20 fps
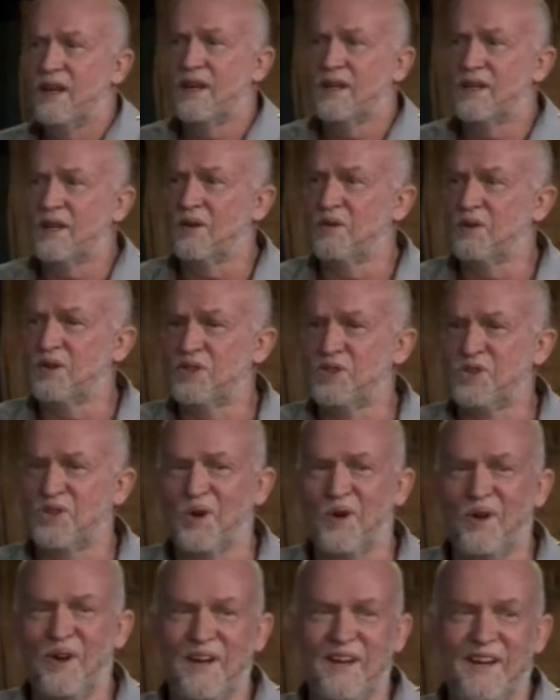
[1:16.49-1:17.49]
There is
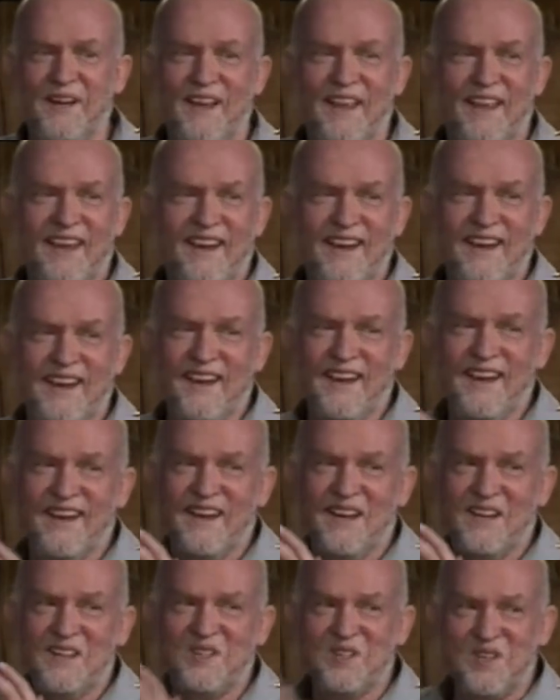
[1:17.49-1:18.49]
joy in
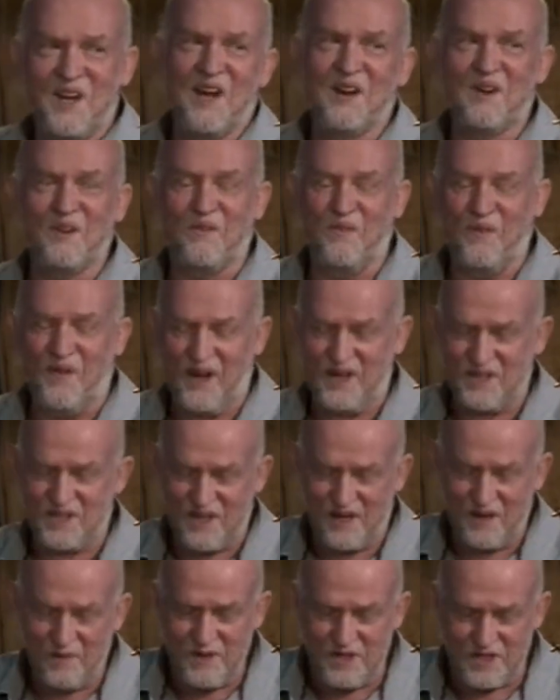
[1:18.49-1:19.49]
sacrifice. So
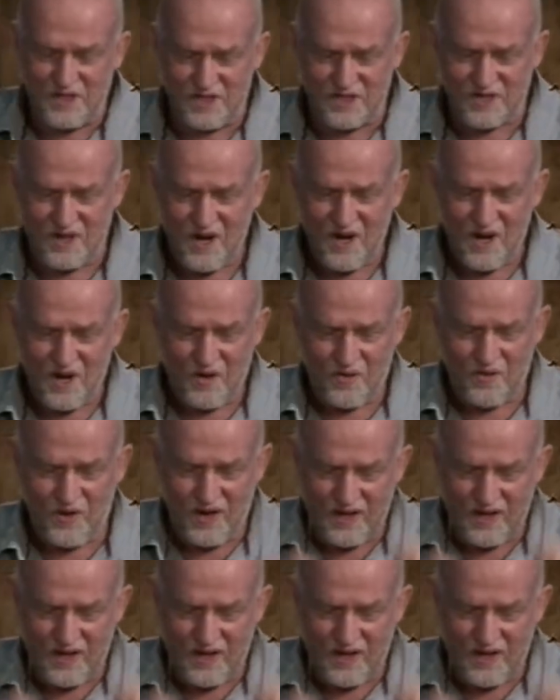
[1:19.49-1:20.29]
let me just read